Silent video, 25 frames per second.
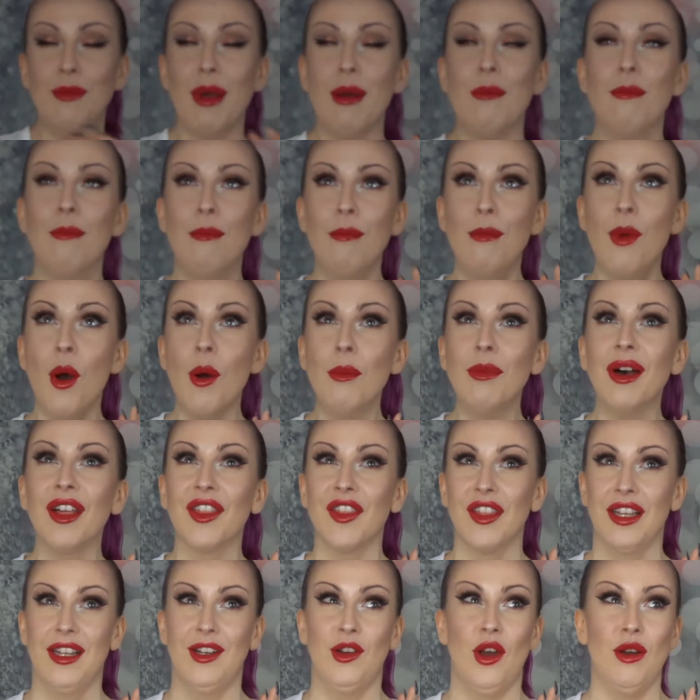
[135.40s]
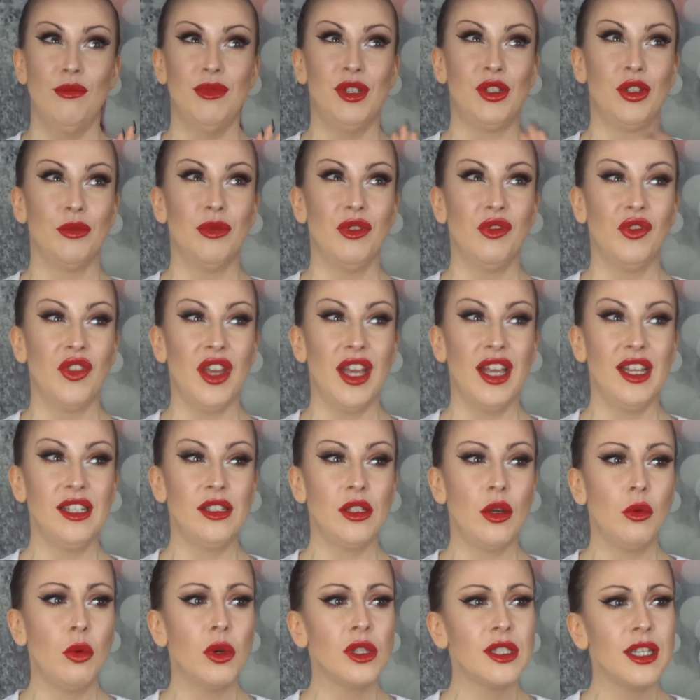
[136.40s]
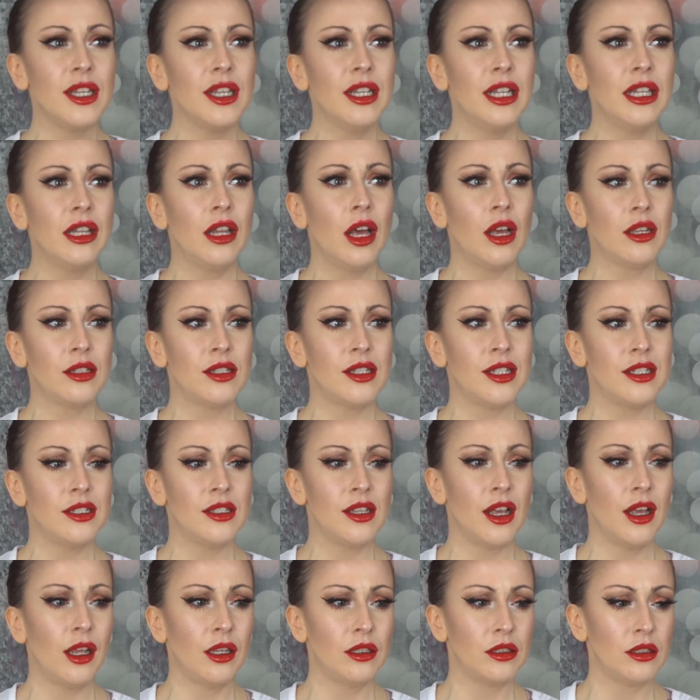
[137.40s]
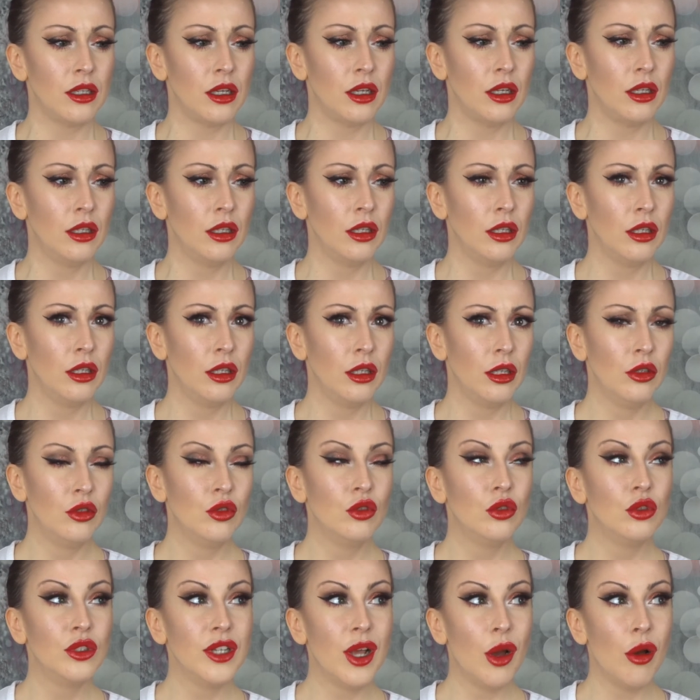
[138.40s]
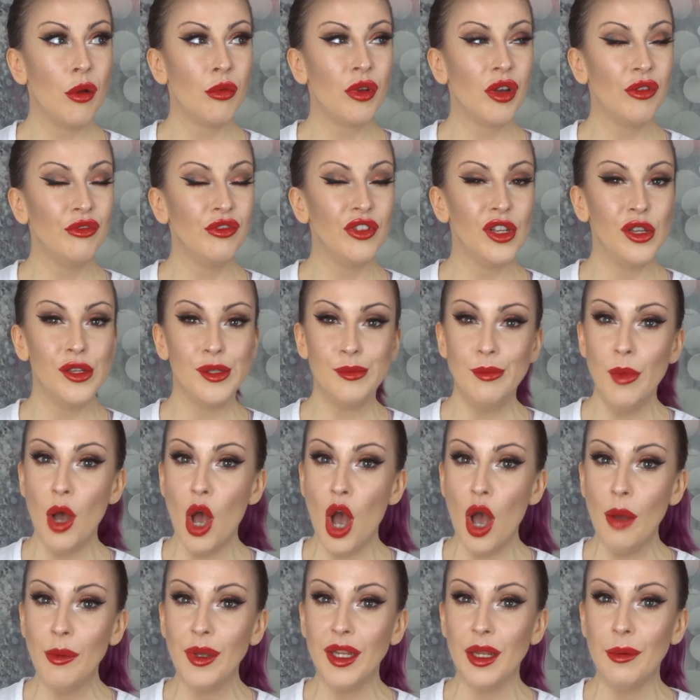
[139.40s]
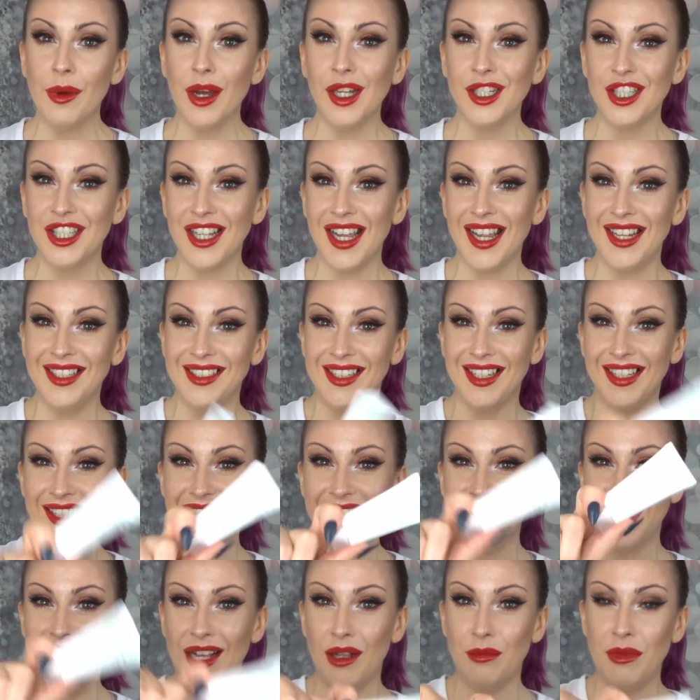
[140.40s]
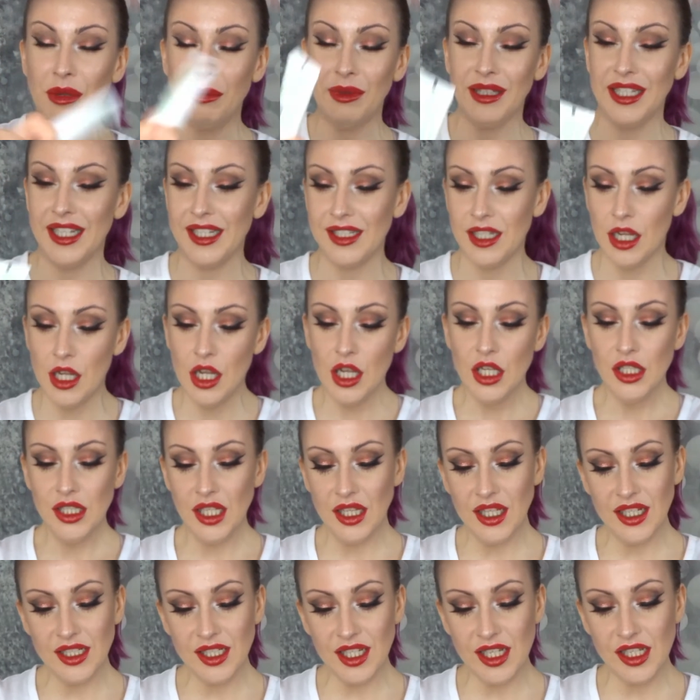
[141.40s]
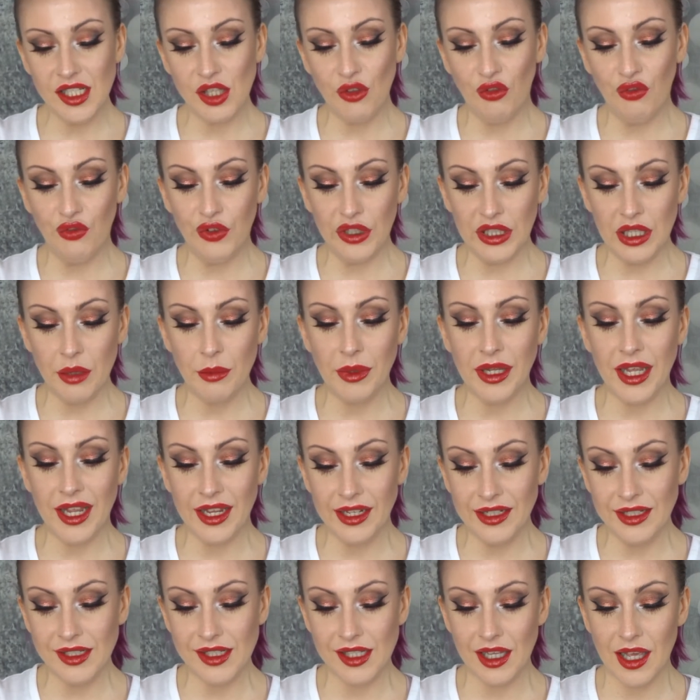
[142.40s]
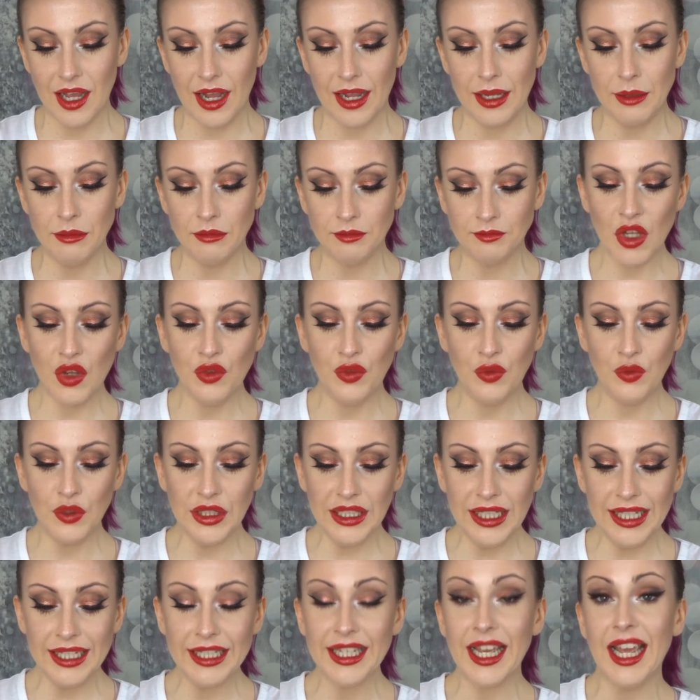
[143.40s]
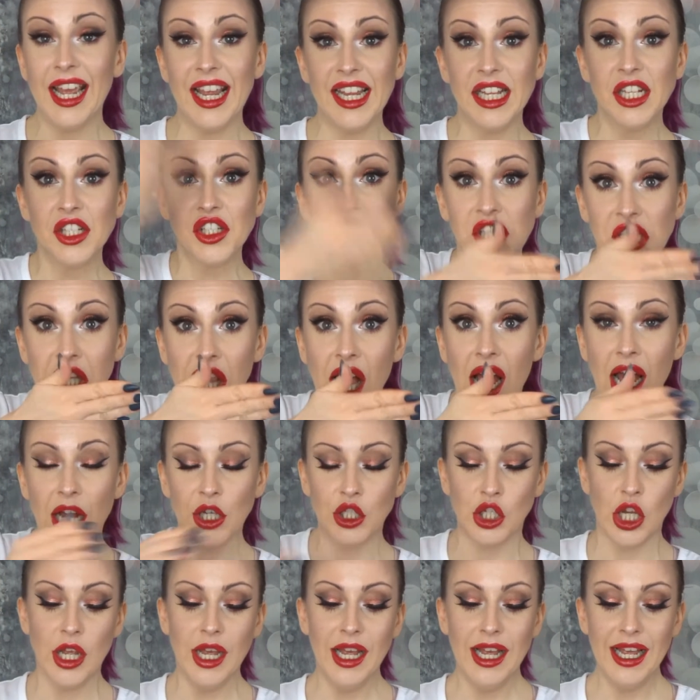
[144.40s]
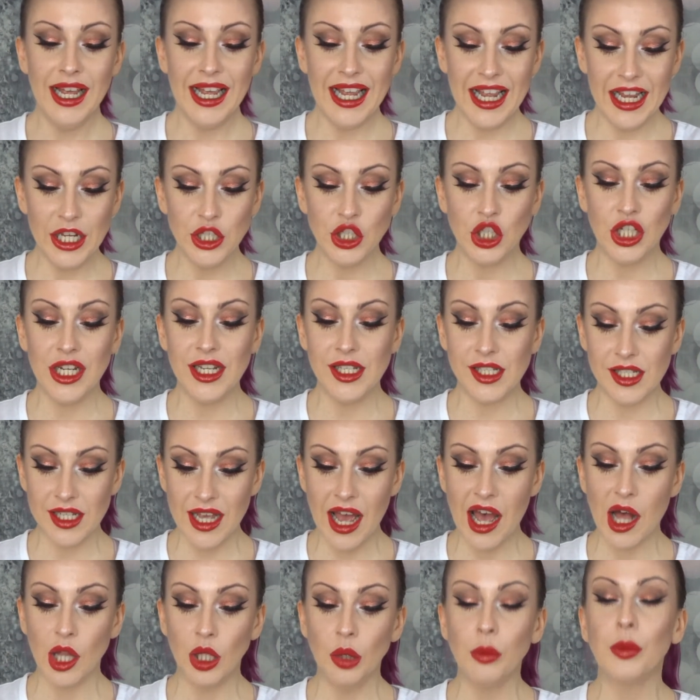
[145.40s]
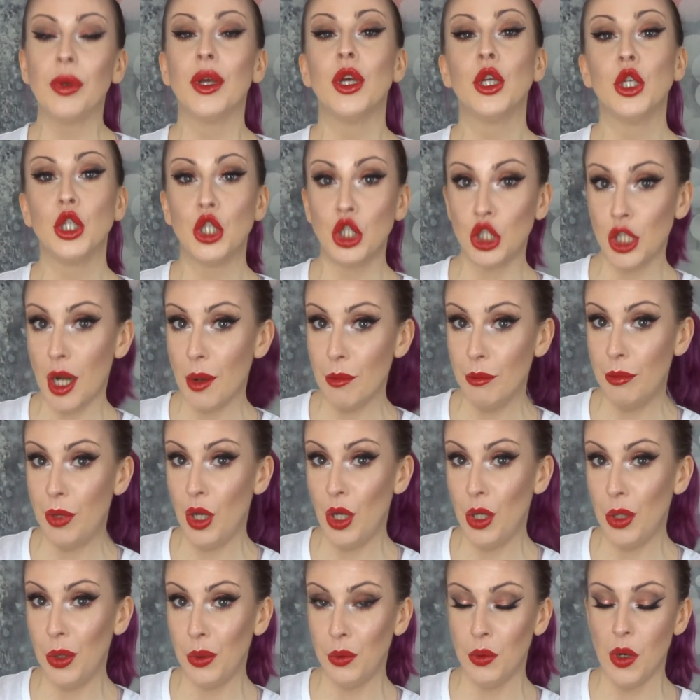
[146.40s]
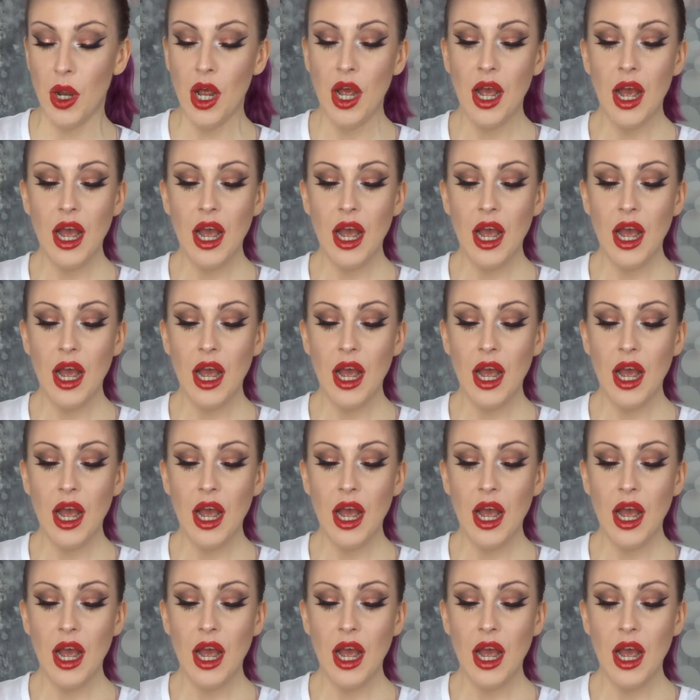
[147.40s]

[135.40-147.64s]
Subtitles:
My mum, I think, got me some of this. Or was it an elasticizer? Oh, now I'm confused. Mum, are you watching? Can you tell me, please? So this is the Philip Kingsley Flaky / Itchy Scalp Shampoo.